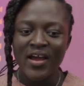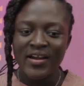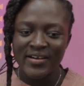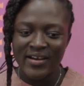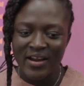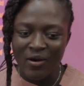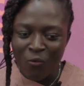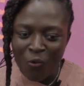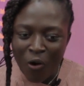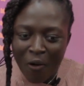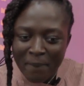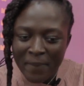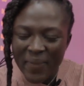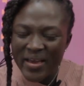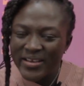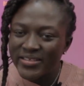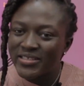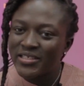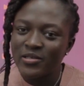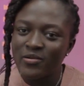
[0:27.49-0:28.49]
What
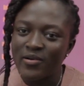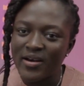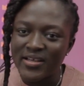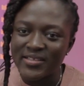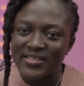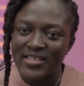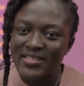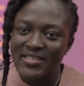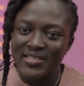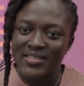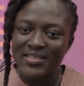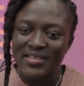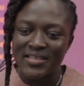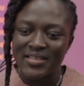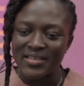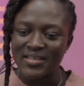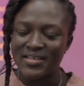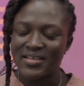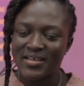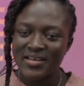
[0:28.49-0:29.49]
makes you a citizen?